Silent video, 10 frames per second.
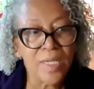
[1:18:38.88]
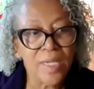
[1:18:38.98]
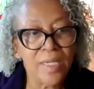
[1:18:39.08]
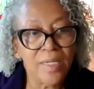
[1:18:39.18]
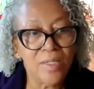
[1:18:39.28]

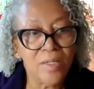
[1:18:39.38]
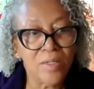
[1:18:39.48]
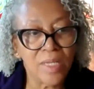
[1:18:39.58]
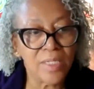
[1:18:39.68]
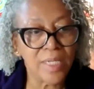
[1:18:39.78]
can
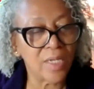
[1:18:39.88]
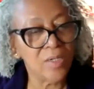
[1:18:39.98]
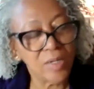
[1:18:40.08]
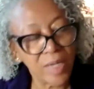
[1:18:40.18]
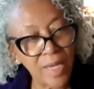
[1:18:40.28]
take a
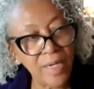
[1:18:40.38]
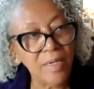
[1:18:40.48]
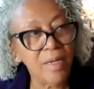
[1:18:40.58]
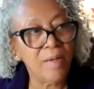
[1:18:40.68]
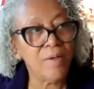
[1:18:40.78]
look at
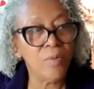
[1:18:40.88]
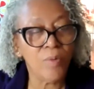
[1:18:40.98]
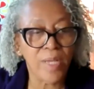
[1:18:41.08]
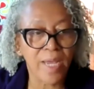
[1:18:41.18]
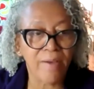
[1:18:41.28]
it. I know
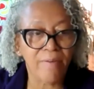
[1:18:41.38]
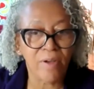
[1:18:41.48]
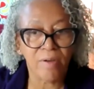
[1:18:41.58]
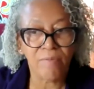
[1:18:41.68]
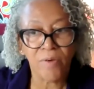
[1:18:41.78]
we have
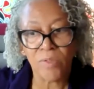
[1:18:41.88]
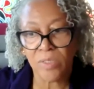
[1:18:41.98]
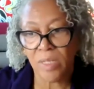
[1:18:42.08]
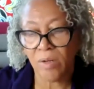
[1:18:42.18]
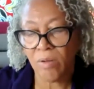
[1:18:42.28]
folks
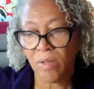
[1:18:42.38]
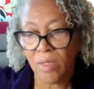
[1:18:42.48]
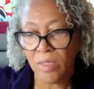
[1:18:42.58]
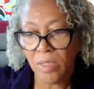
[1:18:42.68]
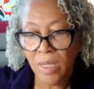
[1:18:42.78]
that are
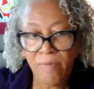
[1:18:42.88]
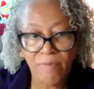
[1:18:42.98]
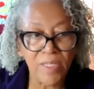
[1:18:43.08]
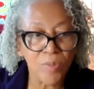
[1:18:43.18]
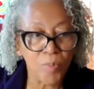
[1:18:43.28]
on
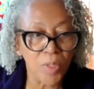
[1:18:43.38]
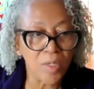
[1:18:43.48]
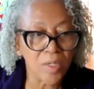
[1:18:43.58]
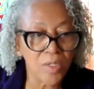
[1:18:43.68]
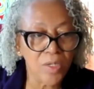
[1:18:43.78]

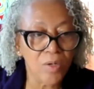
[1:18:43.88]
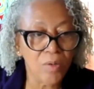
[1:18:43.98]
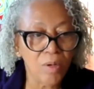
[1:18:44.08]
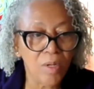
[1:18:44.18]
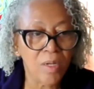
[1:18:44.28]
Facebook,
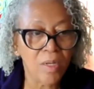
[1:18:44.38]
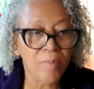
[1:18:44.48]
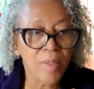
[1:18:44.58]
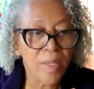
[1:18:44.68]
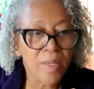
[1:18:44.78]

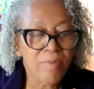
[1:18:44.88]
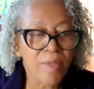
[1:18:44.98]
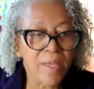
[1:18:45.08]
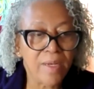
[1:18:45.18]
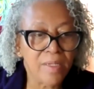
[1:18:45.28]

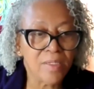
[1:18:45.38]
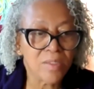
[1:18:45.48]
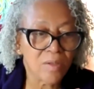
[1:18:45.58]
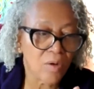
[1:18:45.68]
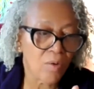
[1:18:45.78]
that
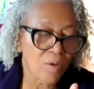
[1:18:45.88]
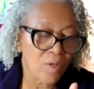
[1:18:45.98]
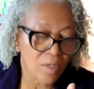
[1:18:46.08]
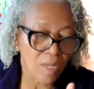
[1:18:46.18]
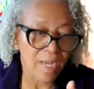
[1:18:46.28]
is
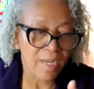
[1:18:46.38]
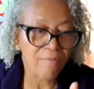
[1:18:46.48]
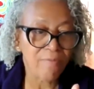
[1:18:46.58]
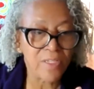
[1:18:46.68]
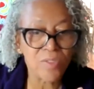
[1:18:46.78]
going live
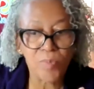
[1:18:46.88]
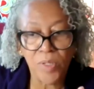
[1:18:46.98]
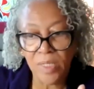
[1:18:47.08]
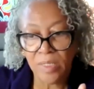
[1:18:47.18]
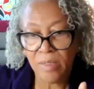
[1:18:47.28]

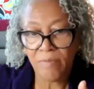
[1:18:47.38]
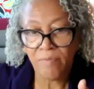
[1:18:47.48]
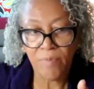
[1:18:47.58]
Facebook, and